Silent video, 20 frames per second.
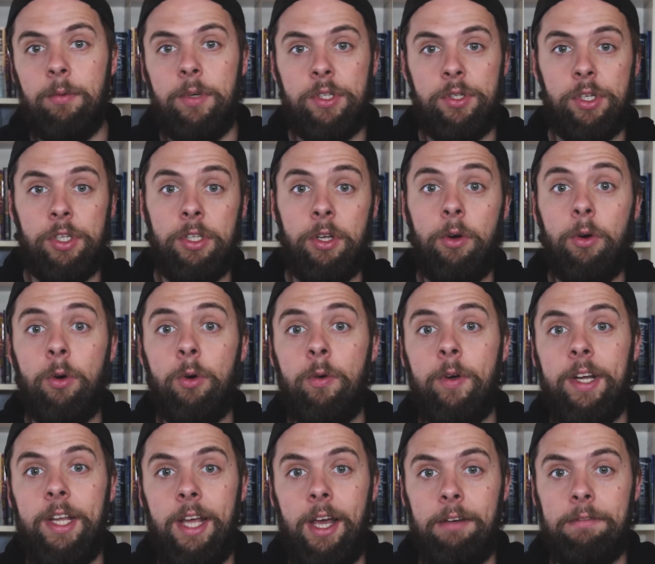which should
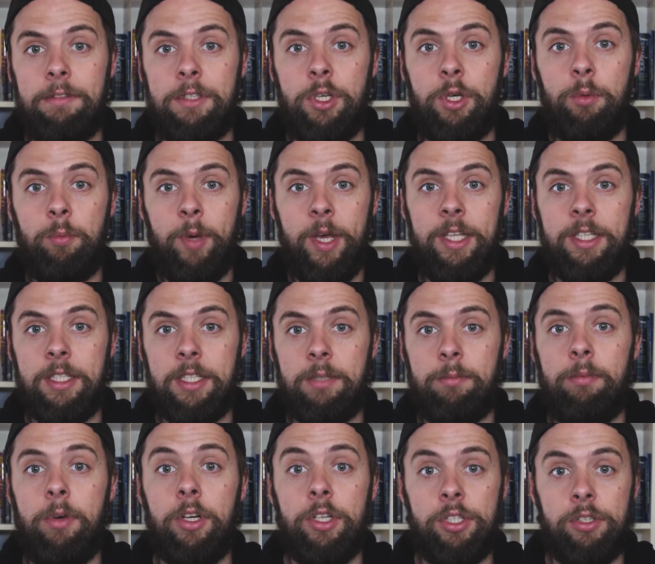already have two pins
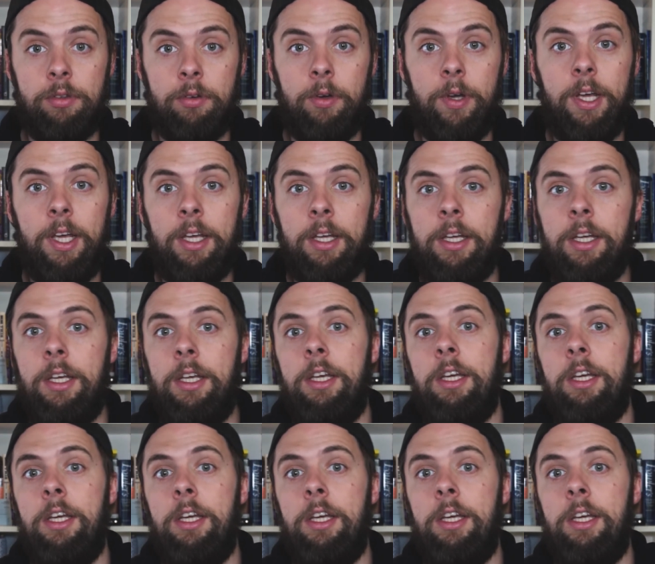pushed through it.